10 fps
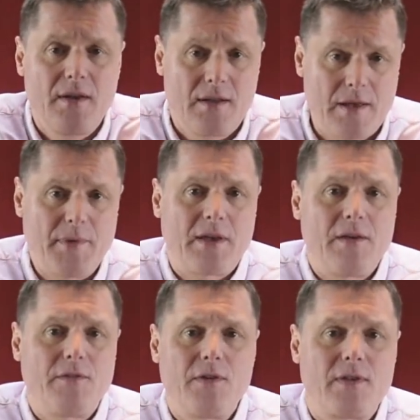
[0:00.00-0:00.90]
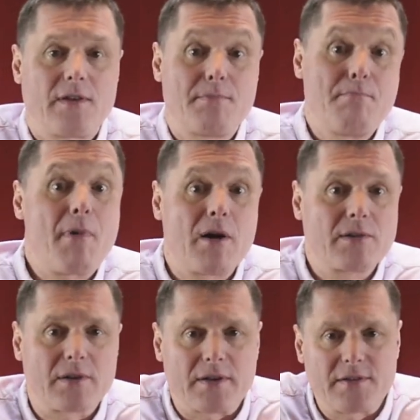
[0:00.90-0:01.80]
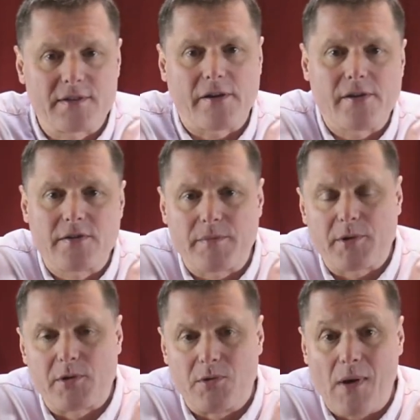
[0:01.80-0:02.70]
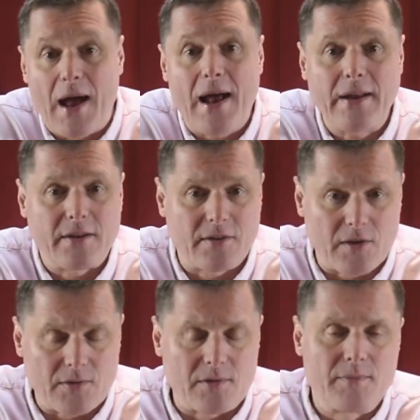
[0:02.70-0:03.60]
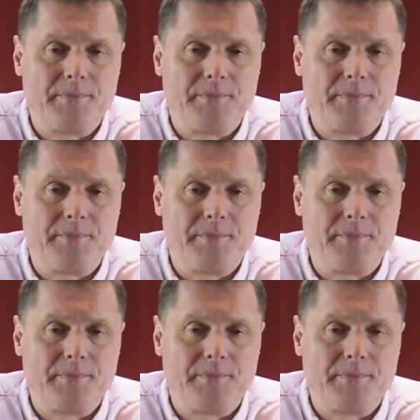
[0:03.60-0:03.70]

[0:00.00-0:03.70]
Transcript: Let me give you this mildly stereotypical anecdote.